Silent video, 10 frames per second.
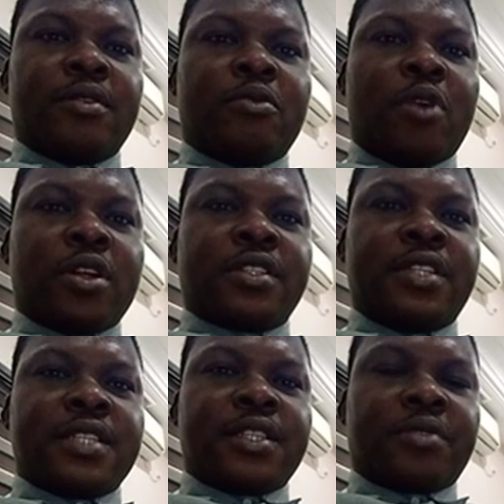what
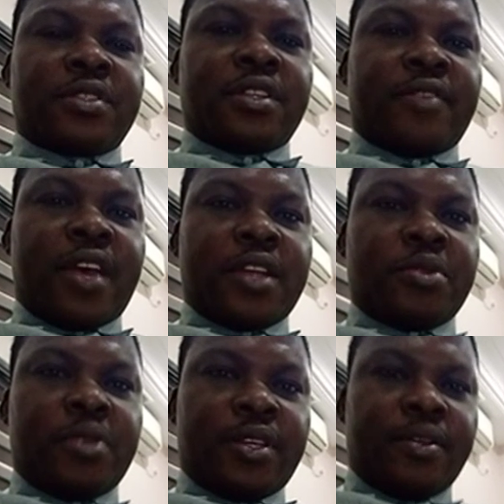the executive are
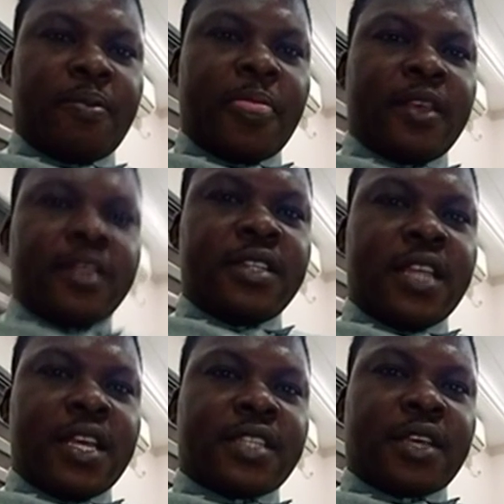doing, the
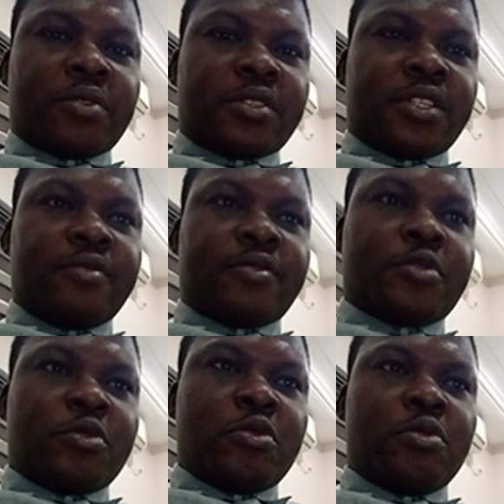executive
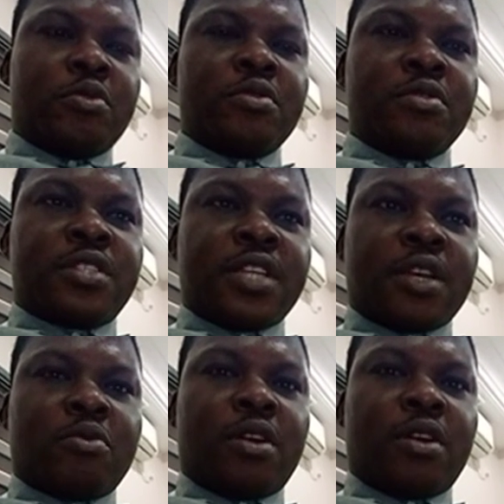too
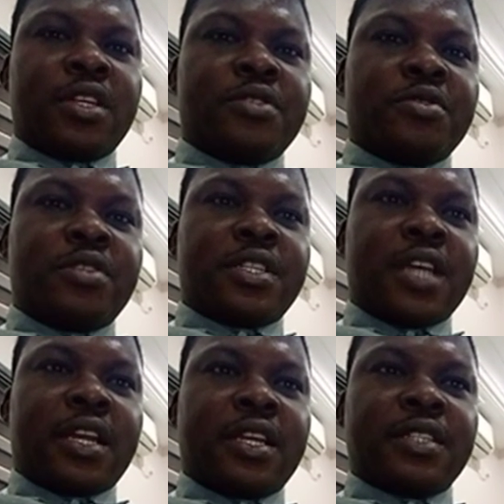check what the
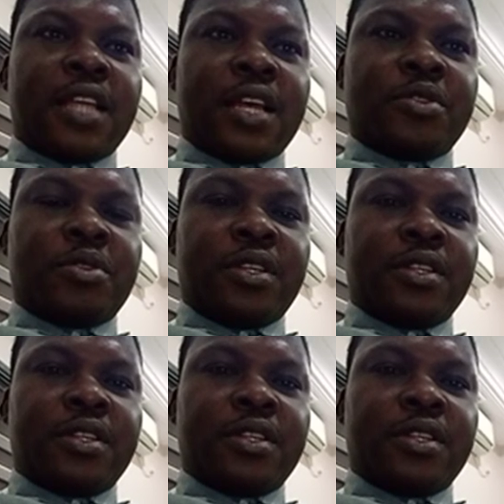judiciaries are doing,